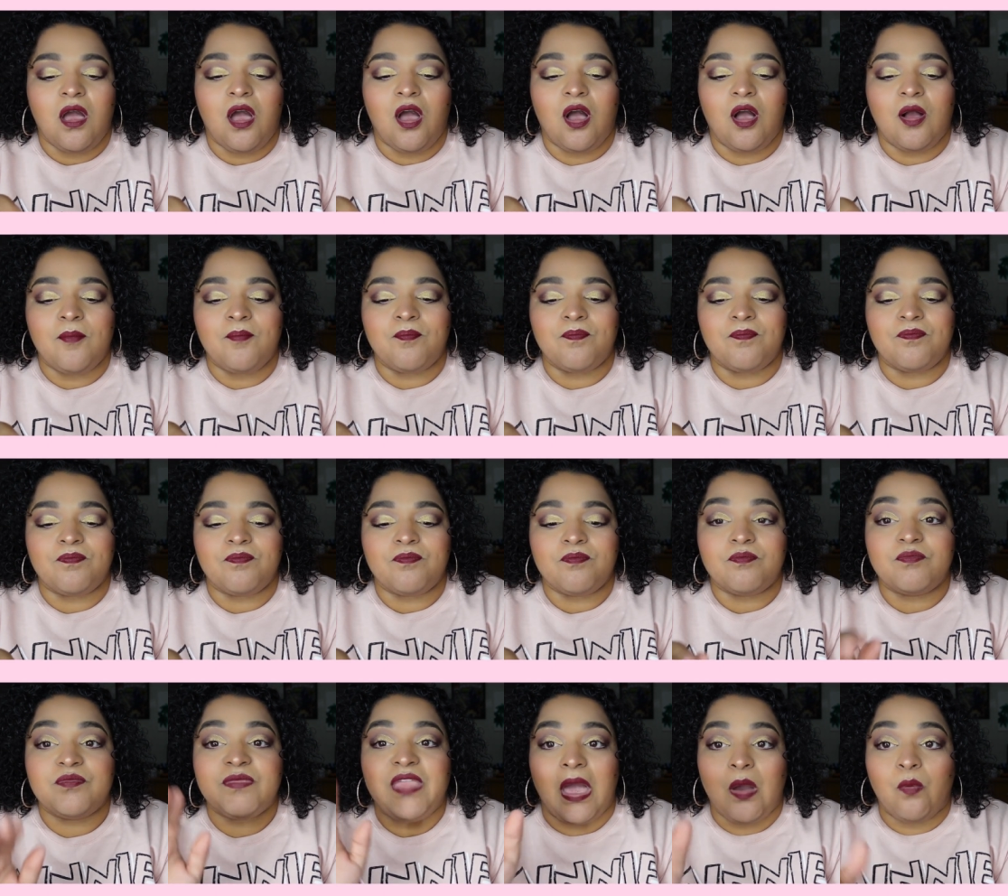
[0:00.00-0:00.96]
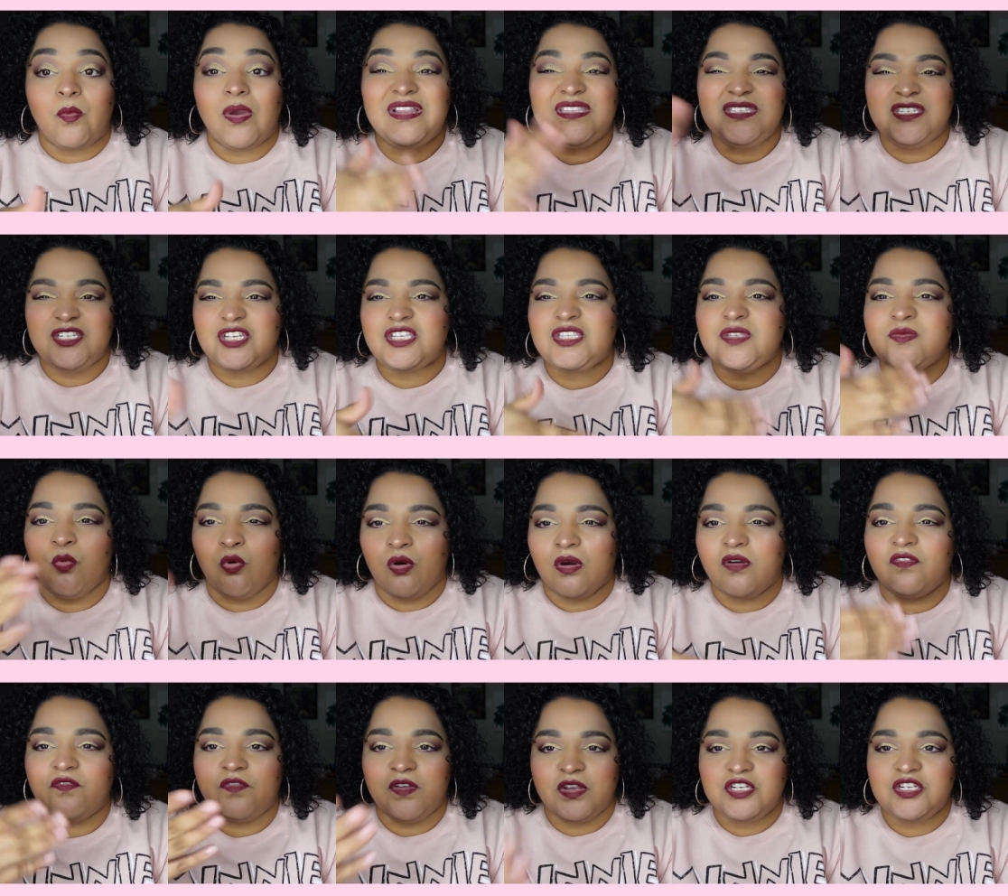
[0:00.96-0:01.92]
um, that way it's just
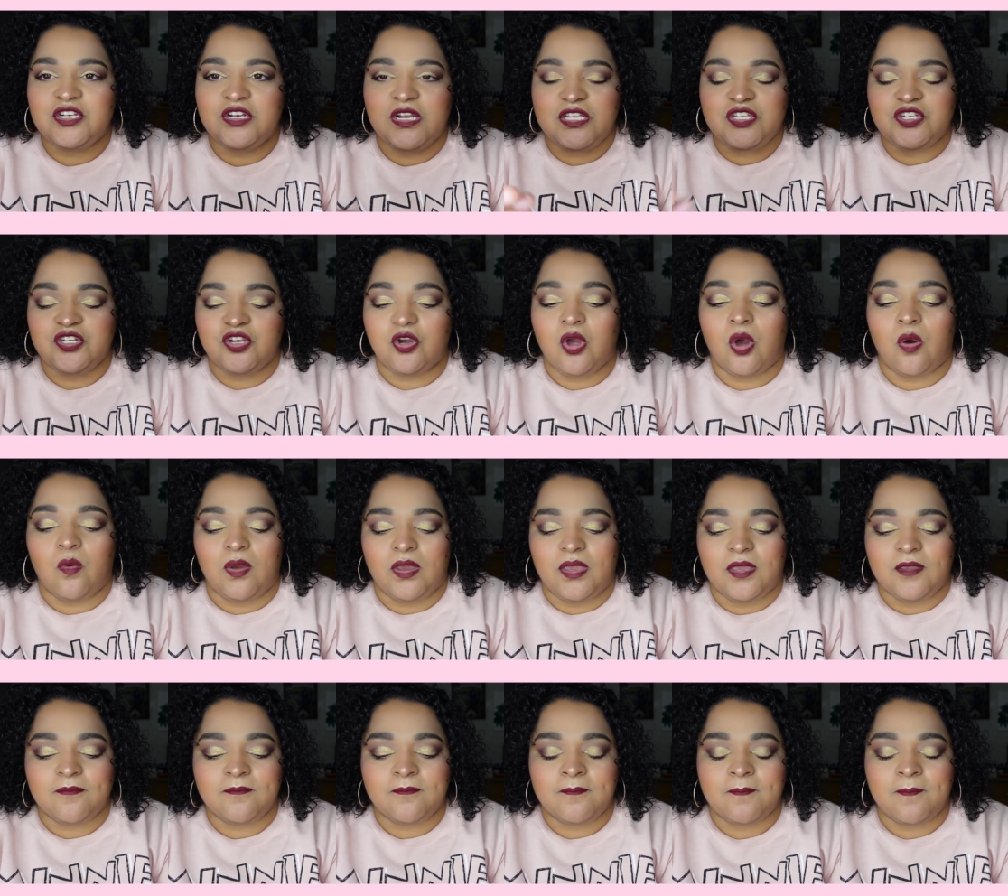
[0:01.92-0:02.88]
more efficient as you're going.